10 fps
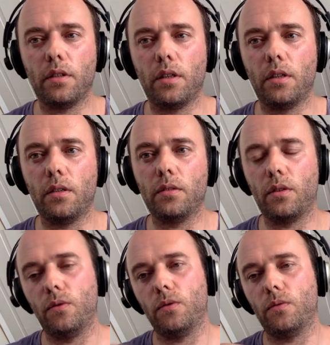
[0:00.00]
Uh,
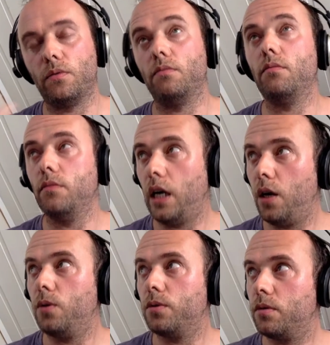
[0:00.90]
so
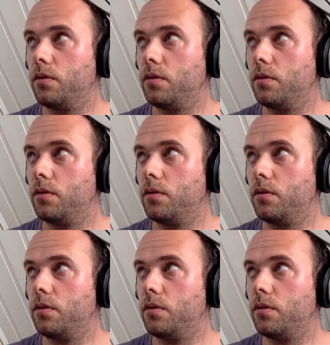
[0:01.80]
now,